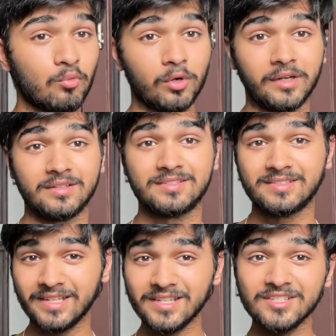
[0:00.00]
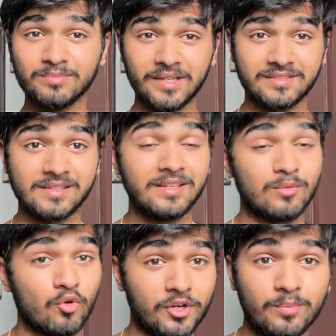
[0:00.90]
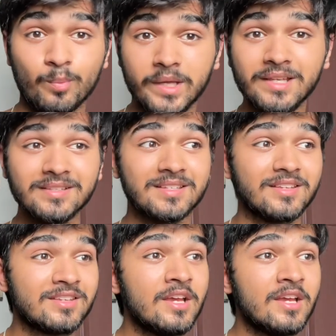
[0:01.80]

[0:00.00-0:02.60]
What it says basically and what it means is